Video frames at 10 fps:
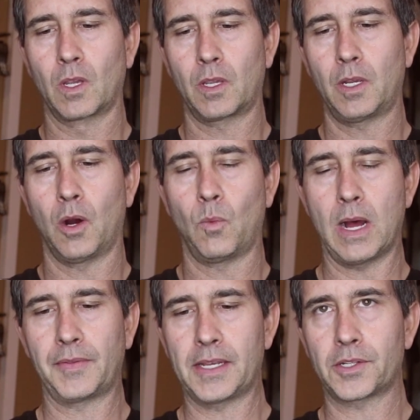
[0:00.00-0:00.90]

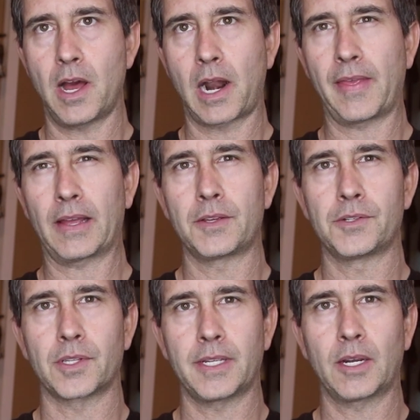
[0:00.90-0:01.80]
weld these on. I think I'll
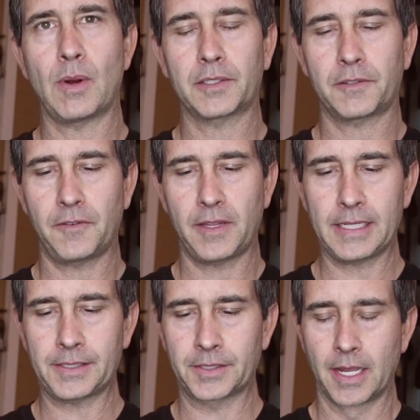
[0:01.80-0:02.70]
use the TIG welder for
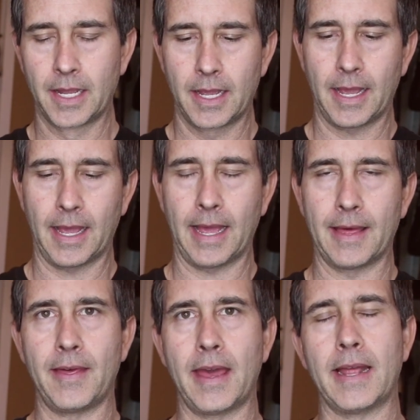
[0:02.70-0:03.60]
this.
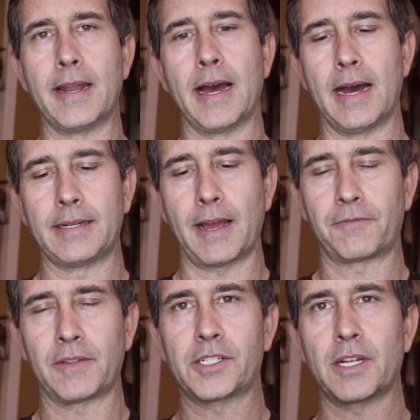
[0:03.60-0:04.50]
And then
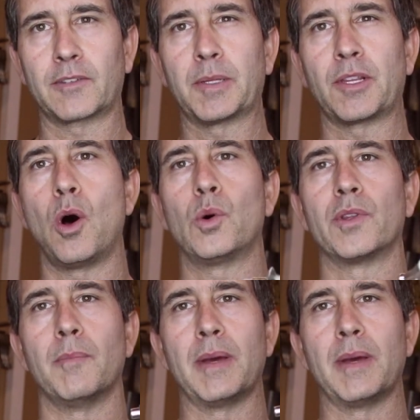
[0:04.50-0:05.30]
definitely still have to put the hole in the